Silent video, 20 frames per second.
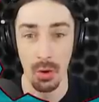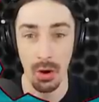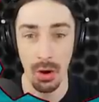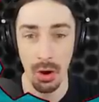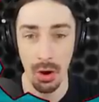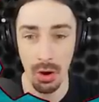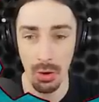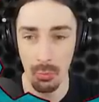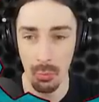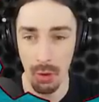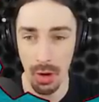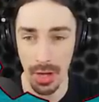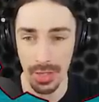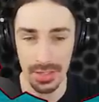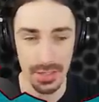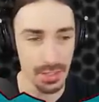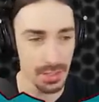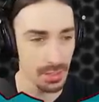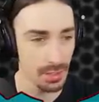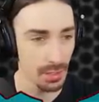Oh, what?
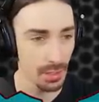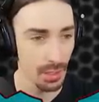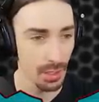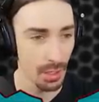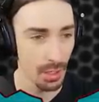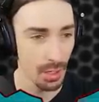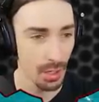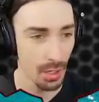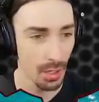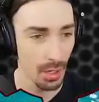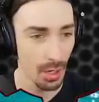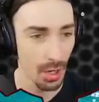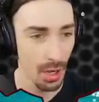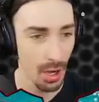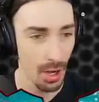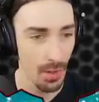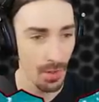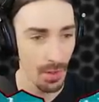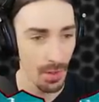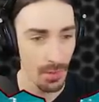
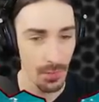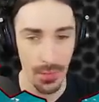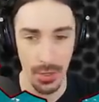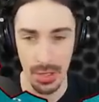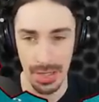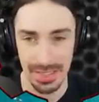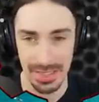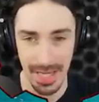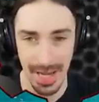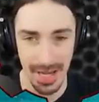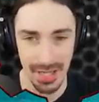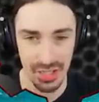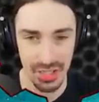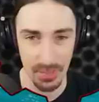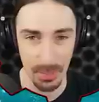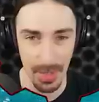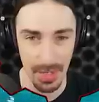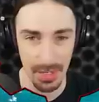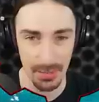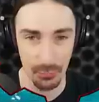They're
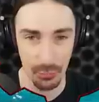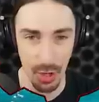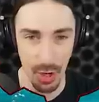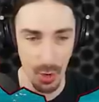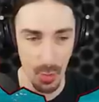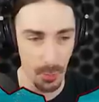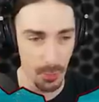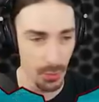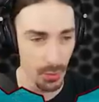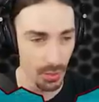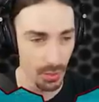attached by rope.